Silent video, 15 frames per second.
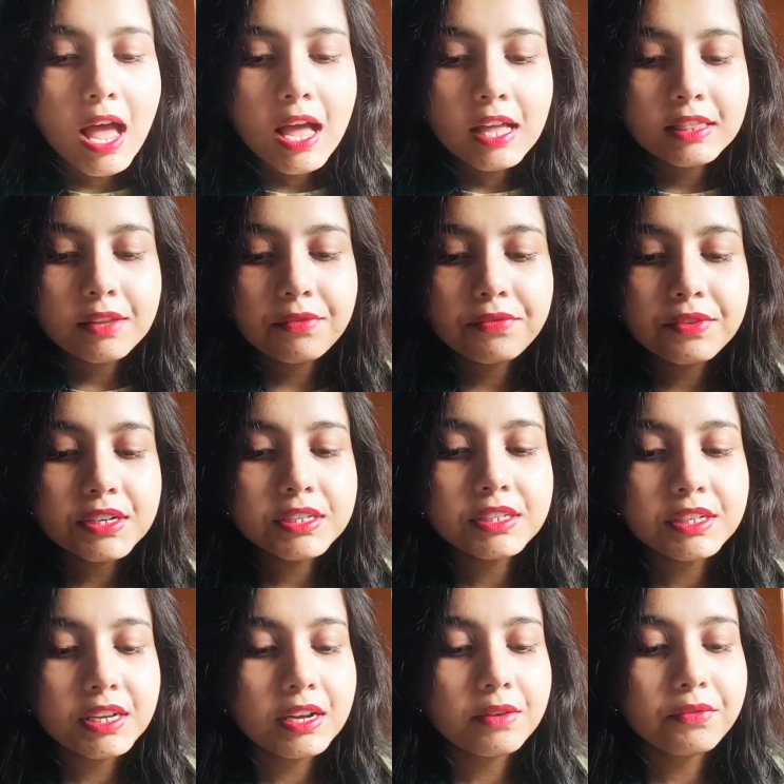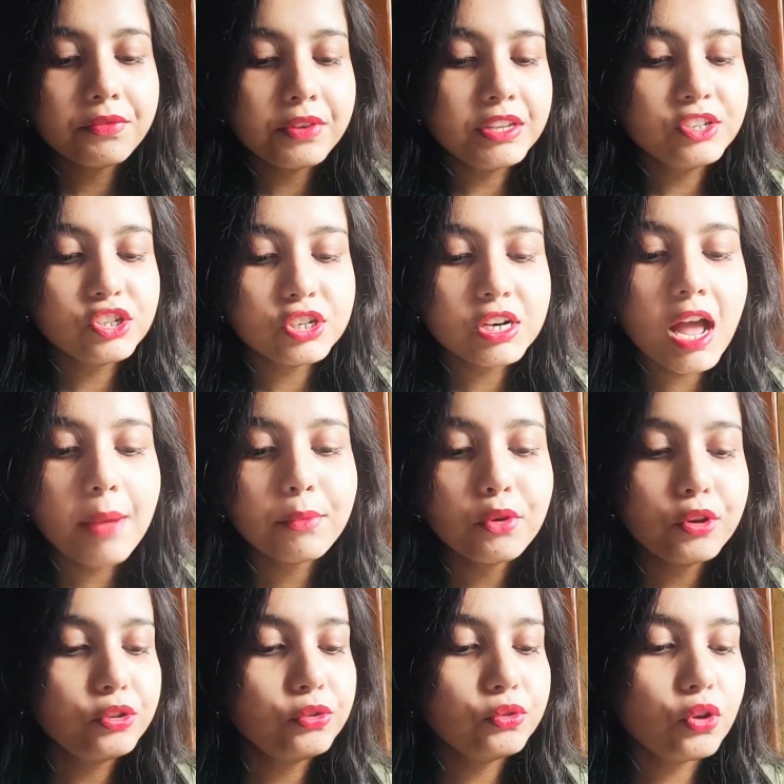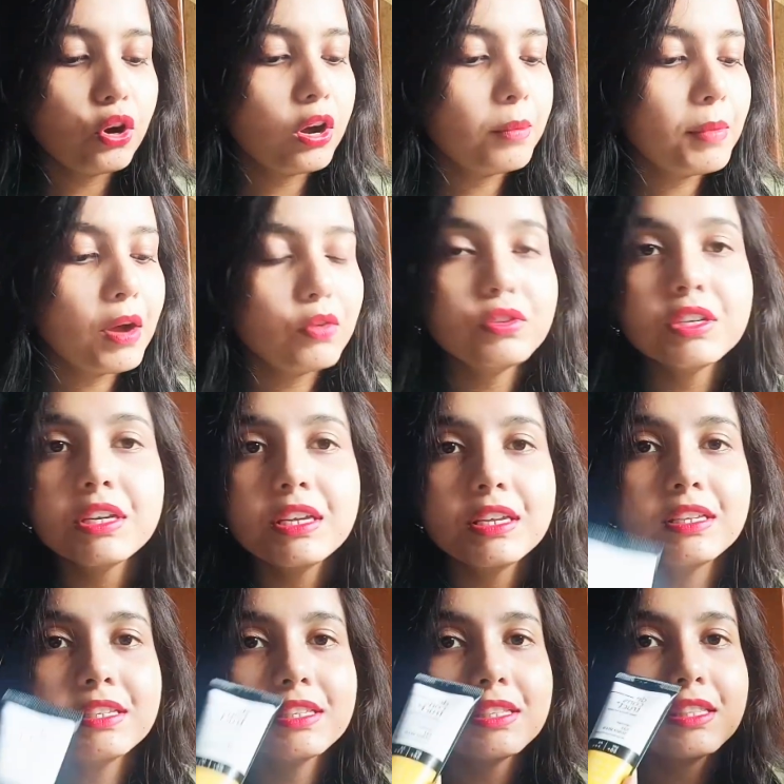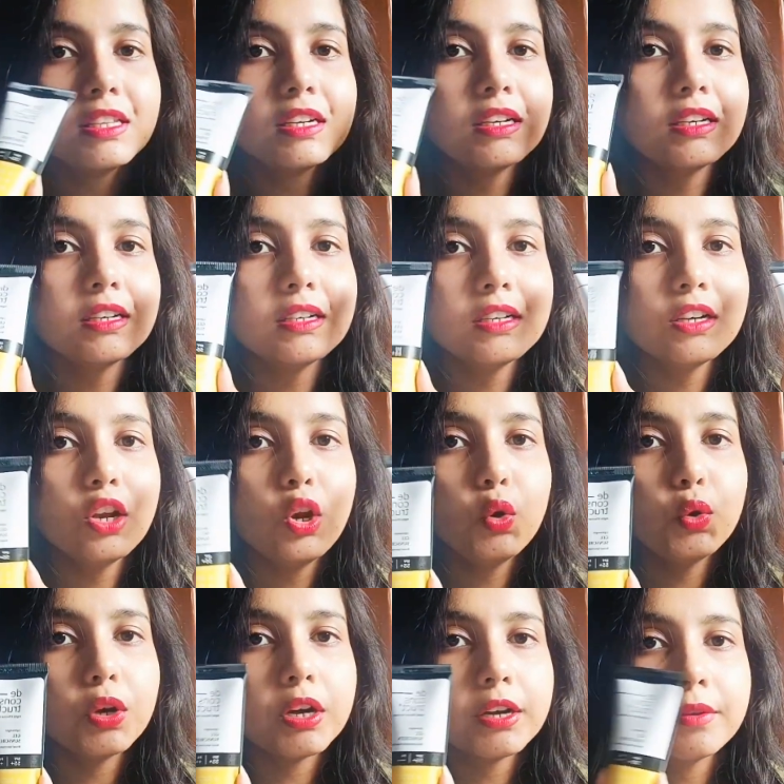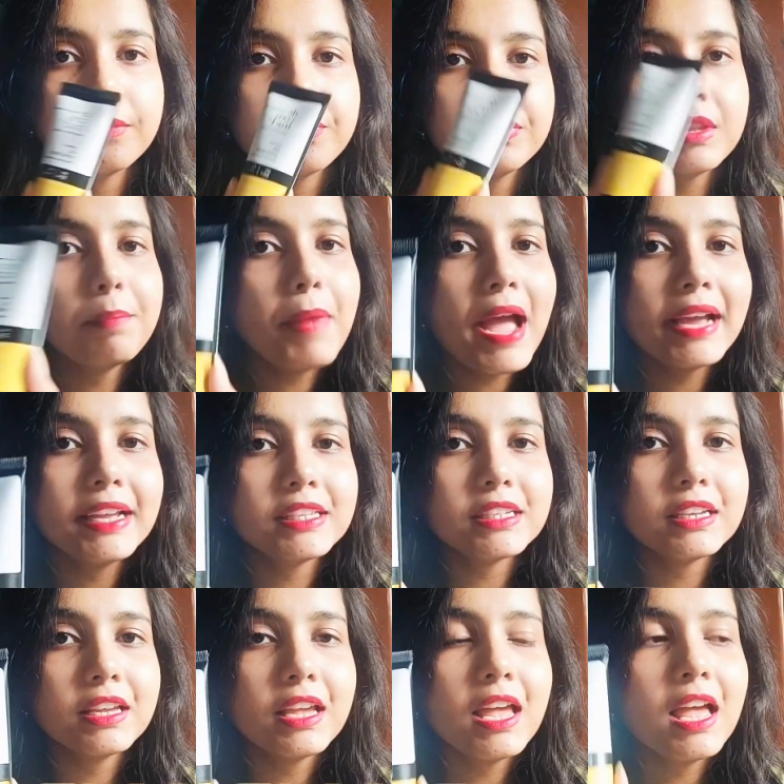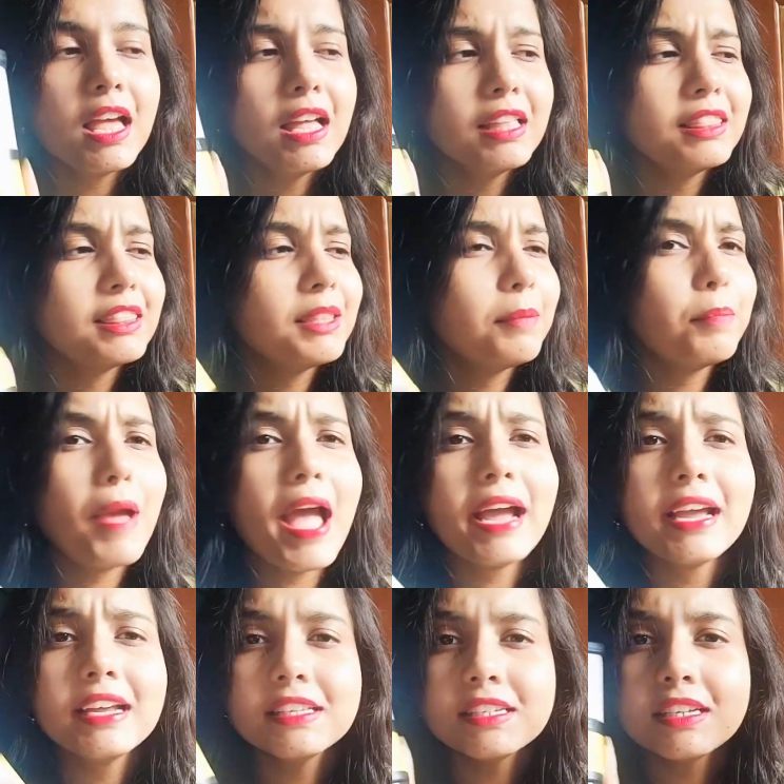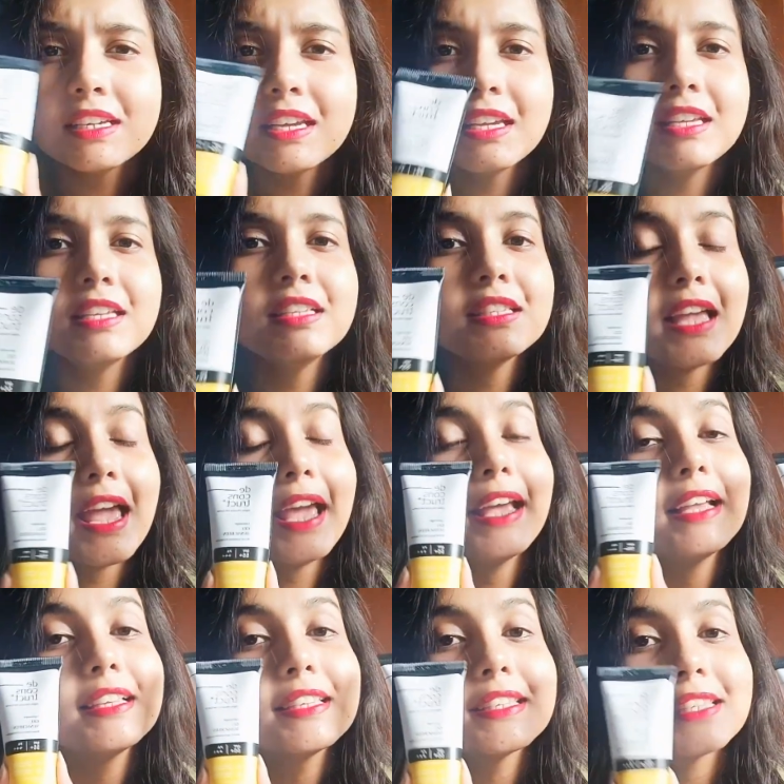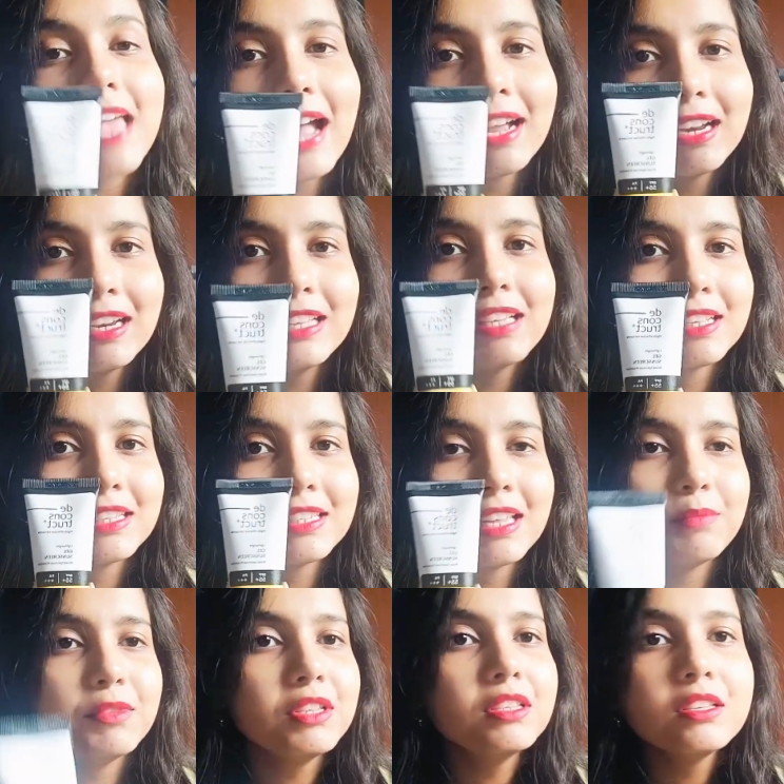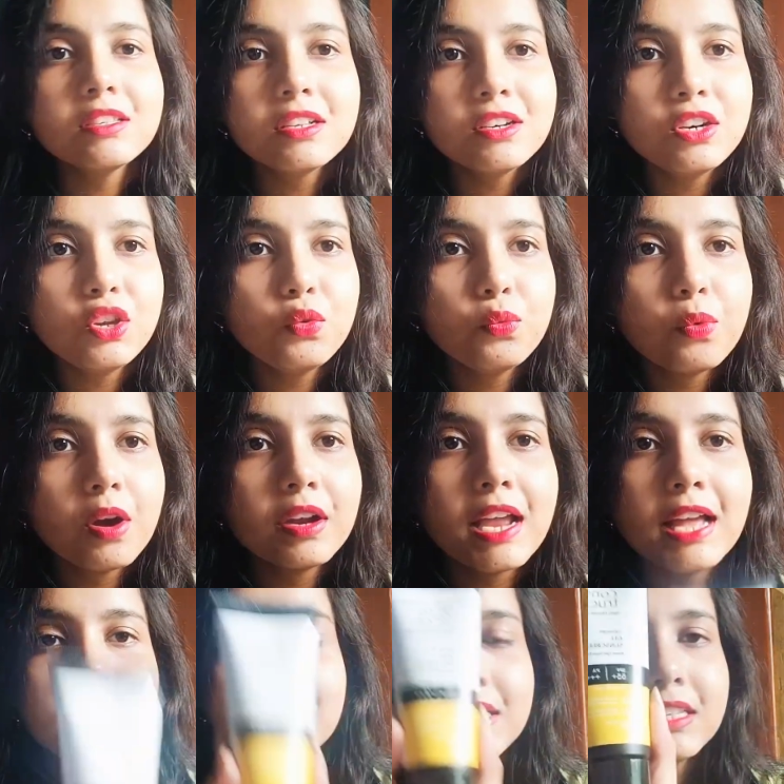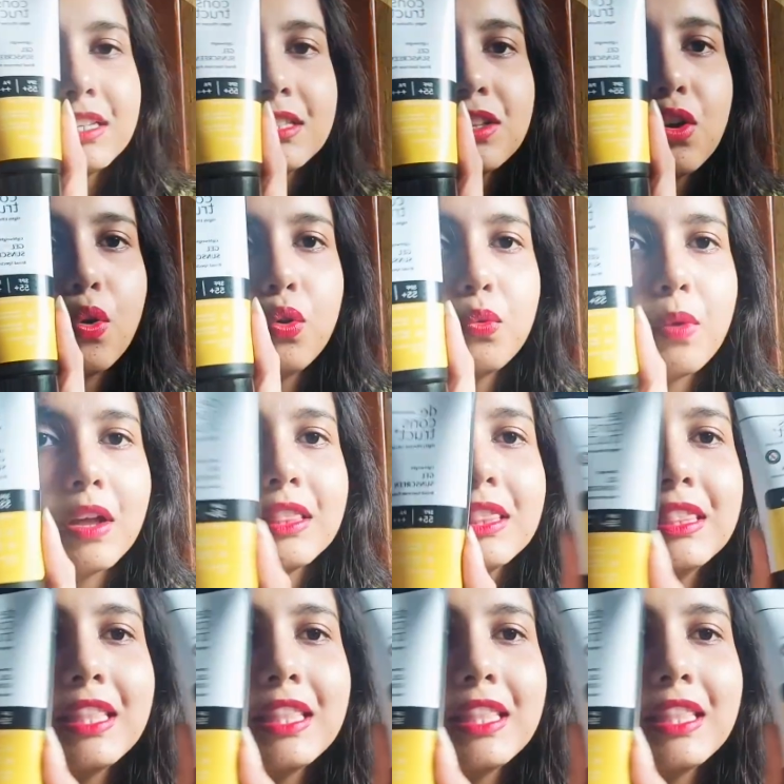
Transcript: The first feature I'm going to talk about is the look, the packaging. The packaging is exactly the same. This is the new one and this is the old one.